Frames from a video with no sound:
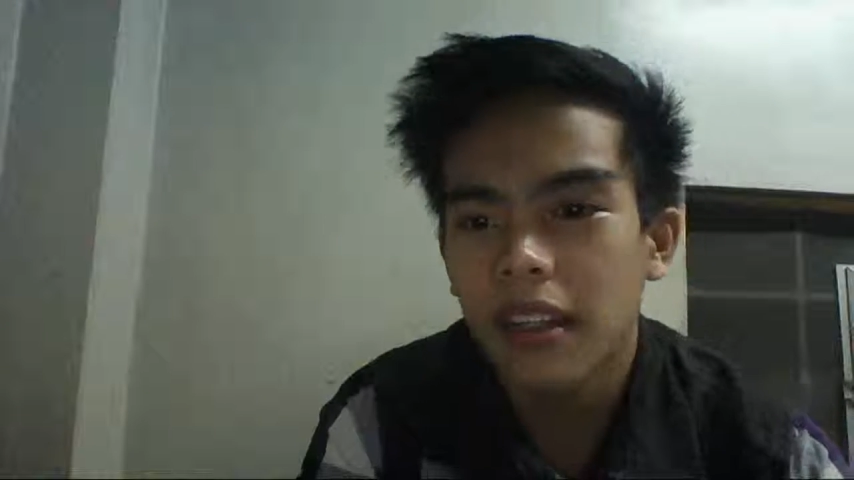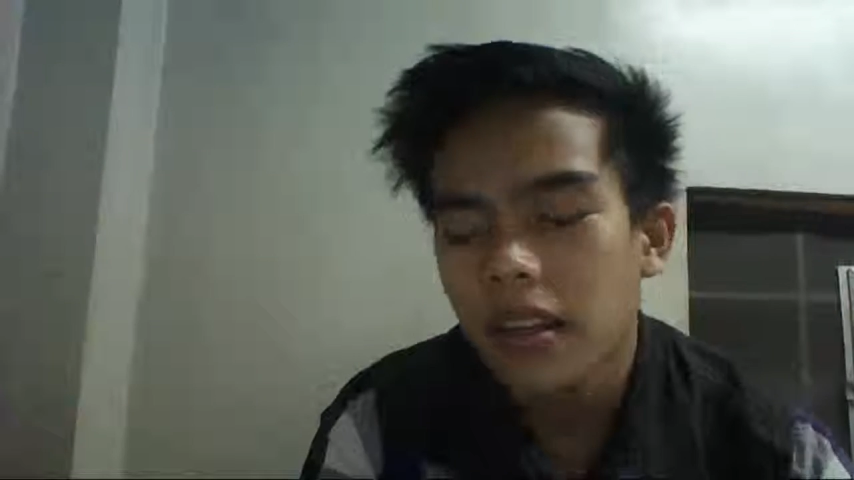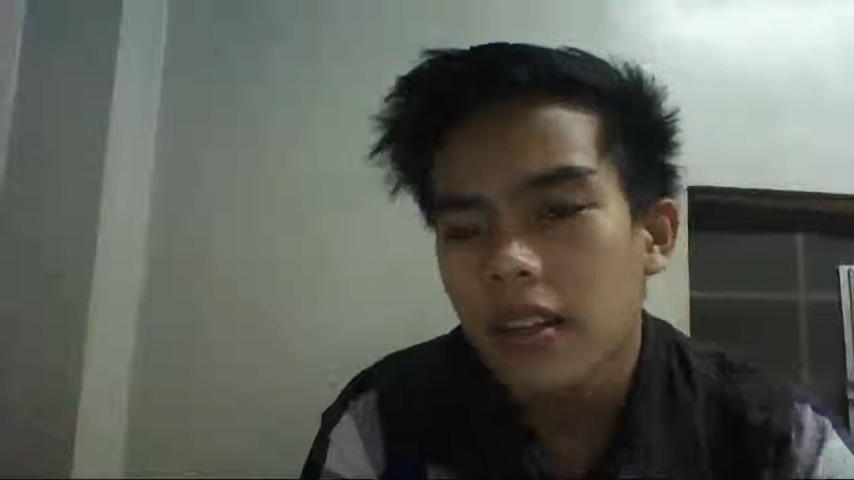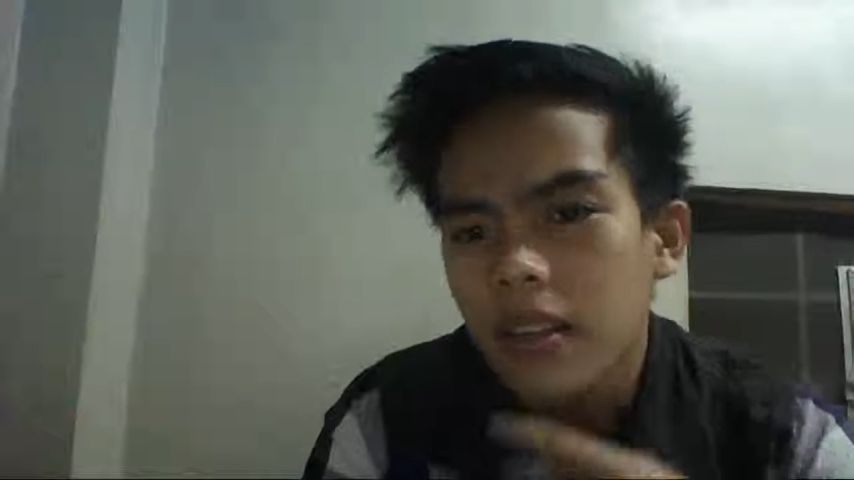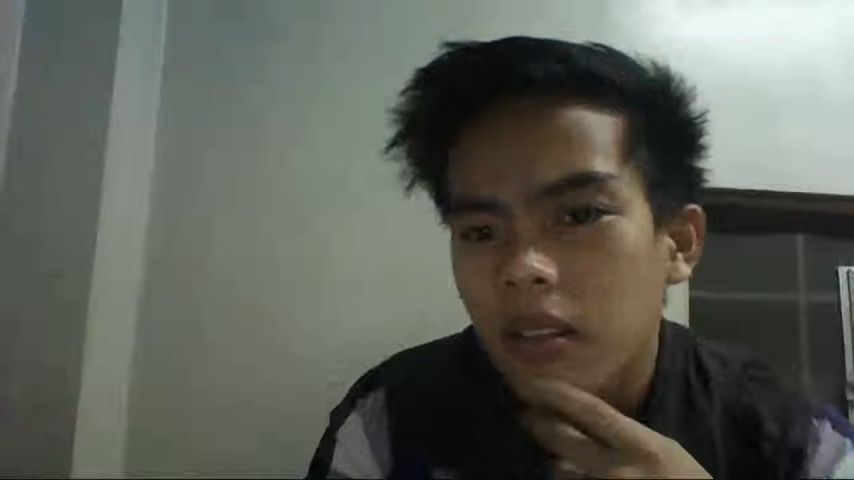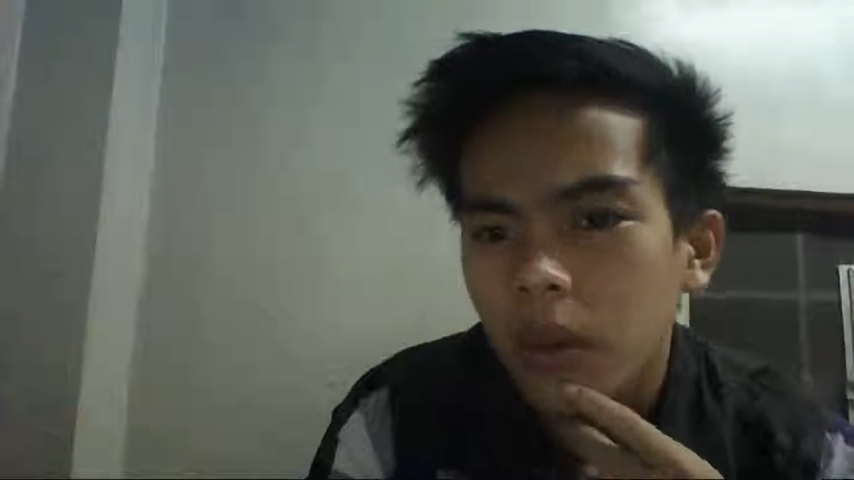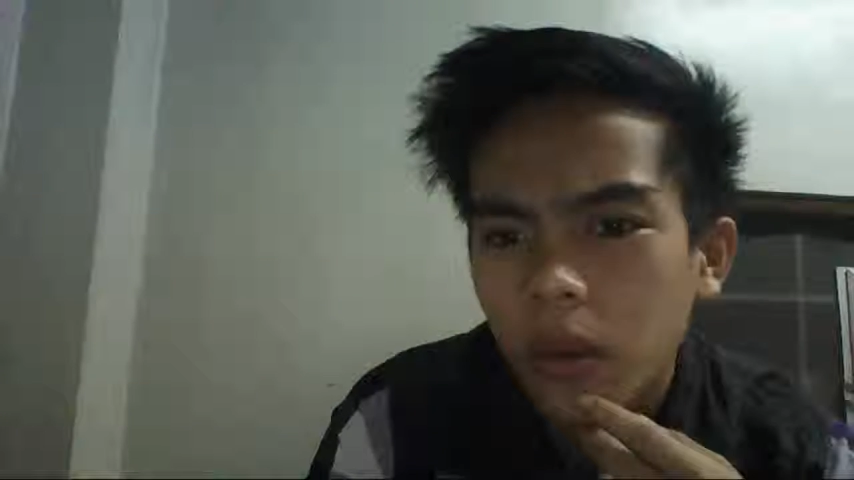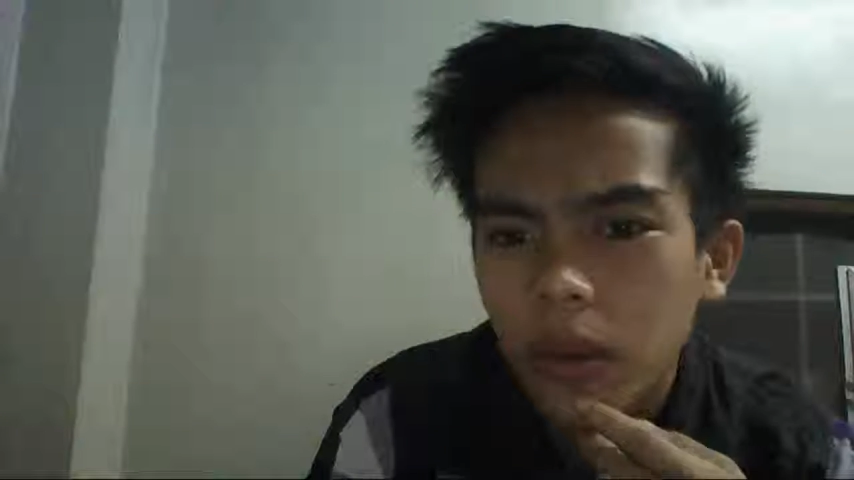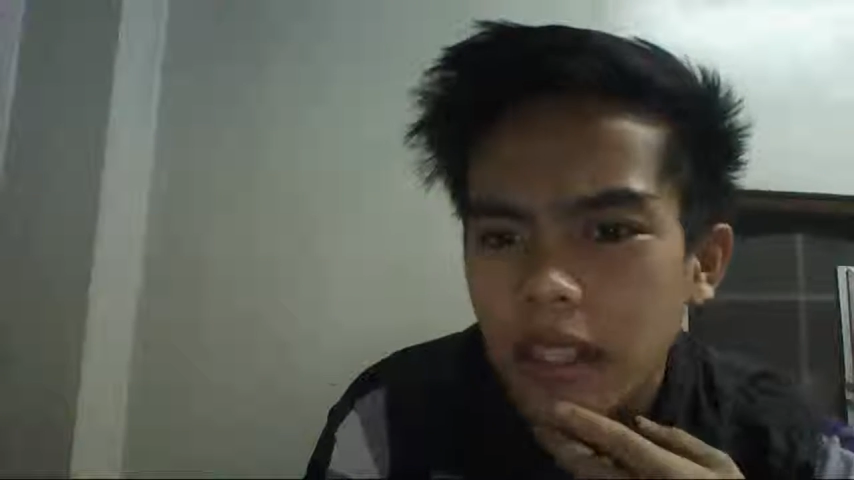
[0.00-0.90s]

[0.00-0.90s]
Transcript: So it's